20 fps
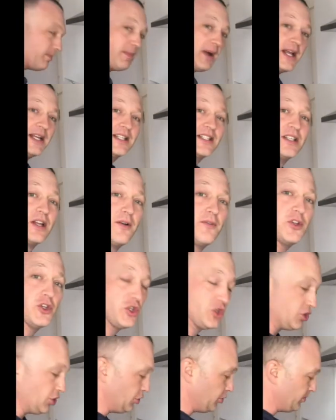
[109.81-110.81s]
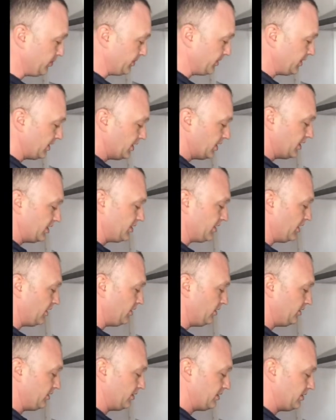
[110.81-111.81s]
base of the soup. So,
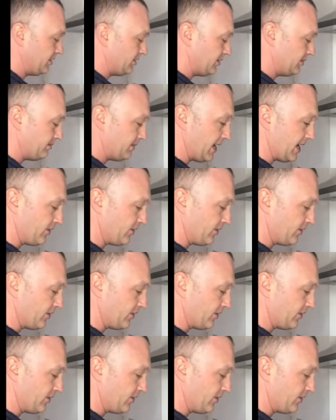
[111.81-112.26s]
pan